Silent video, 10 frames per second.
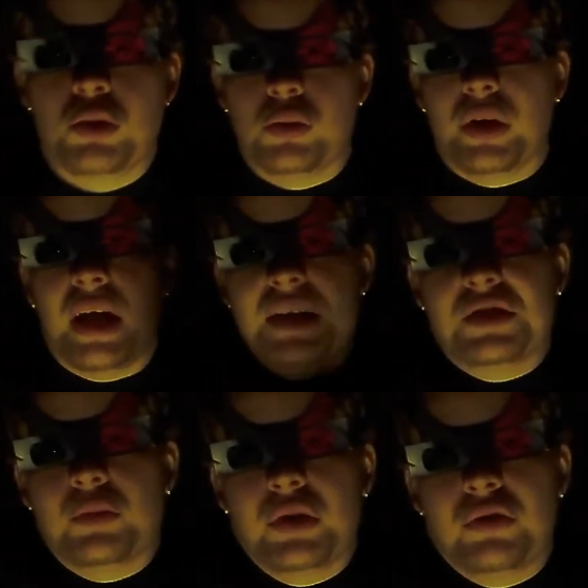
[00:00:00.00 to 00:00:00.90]
the wound
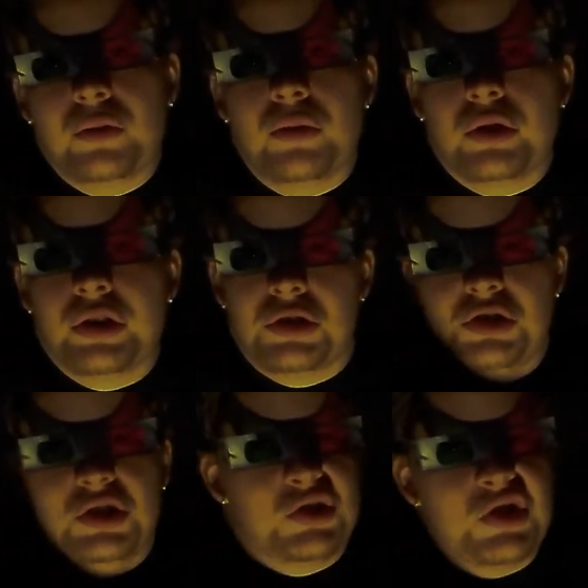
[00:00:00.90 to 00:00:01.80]
as it went through her.
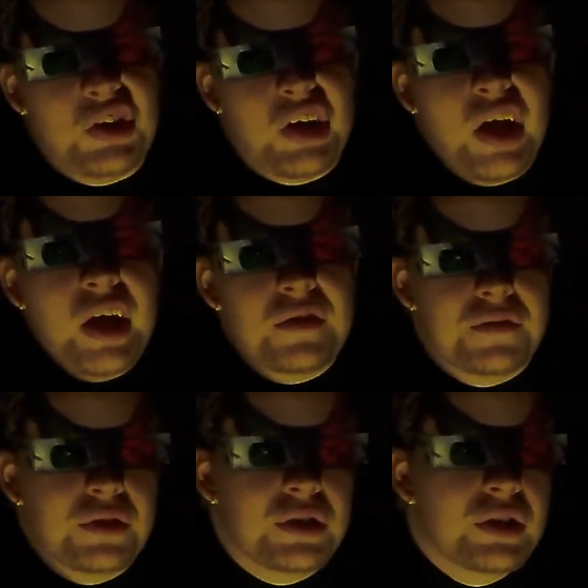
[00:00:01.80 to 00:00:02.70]
It's just sticking out
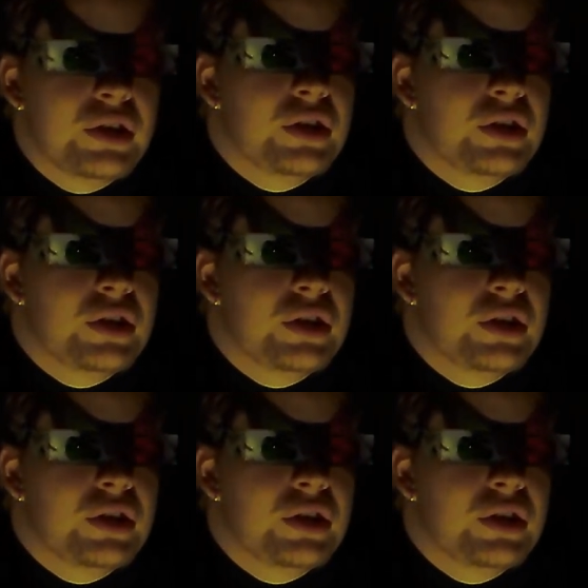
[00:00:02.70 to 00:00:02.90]
of her.